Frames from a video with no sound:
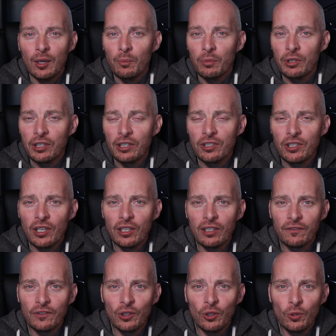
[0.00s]
But the
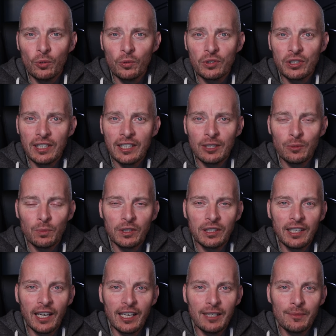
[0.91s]
concern, of course, is
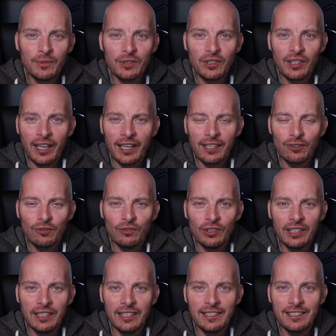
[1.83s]
with games that
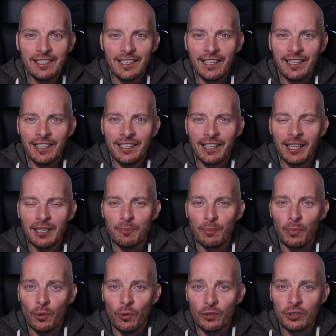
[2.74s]
release in a
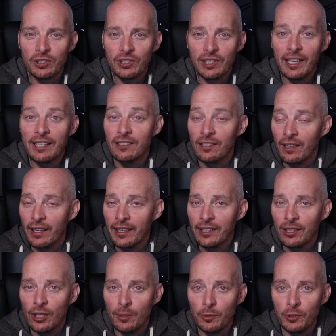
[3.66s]
poor state,
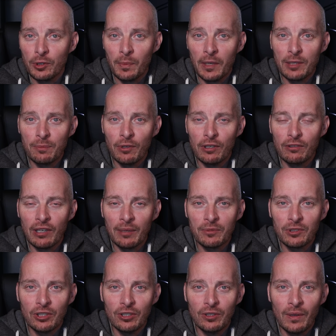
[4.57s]
like Kerbal Space
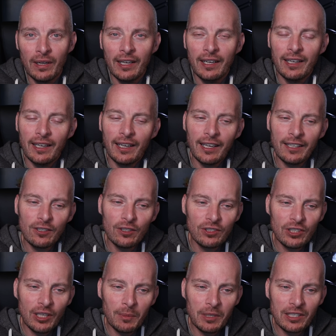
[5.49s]
Program 2, and
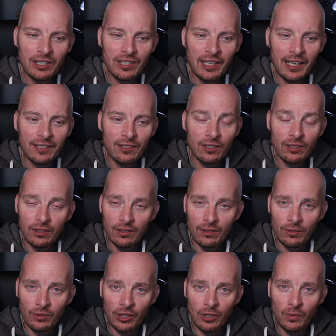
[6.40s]
to some extent,
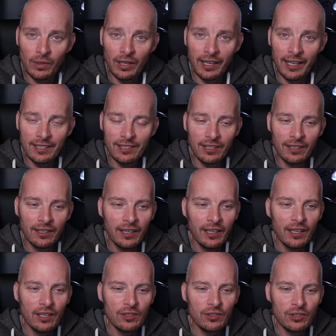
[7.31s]
although lesser,
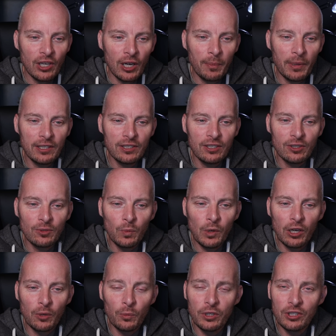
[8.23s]
Starbase as
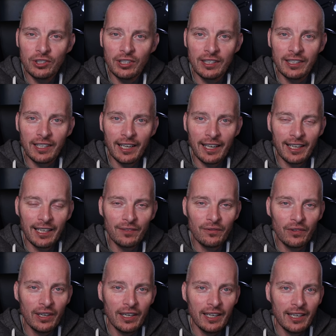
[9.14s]
well, which didn't
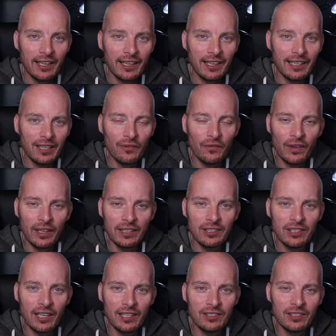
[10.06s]
have a
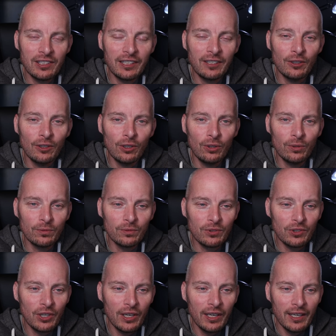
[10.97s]
fantastic
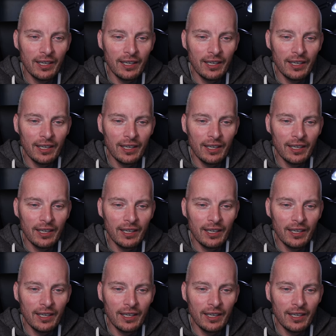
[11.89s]
launch.